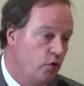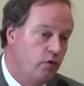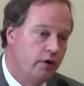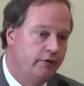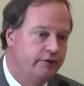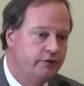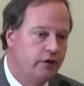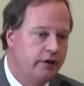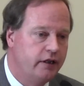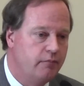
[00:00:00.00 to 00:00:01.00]
or if it's
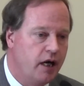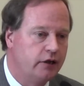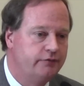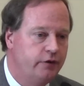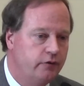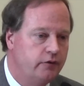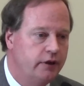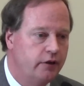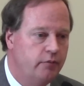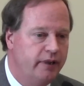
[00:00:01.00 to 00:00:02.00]
turned into MOX fuel,
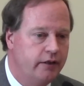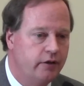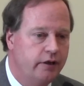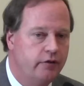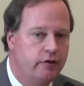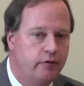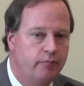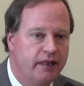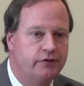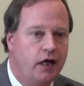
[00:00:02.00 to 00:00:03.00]
it could be turned into
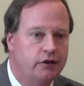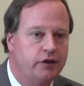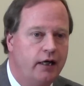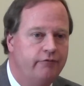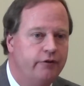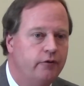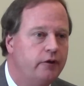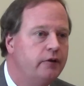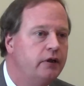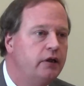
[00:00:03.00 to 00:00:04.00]
a mixed oxide fuel,